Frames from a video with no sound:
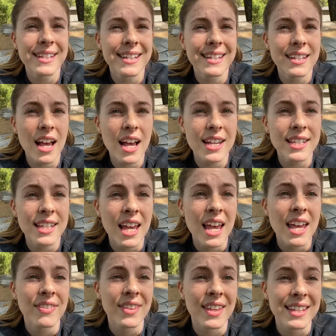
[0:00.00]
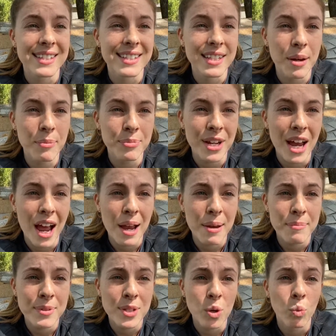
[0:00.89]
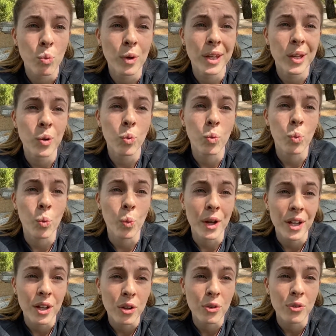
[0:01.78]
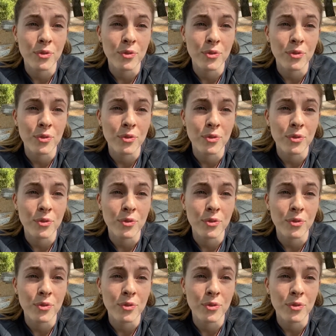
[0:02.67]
us that sometimes we will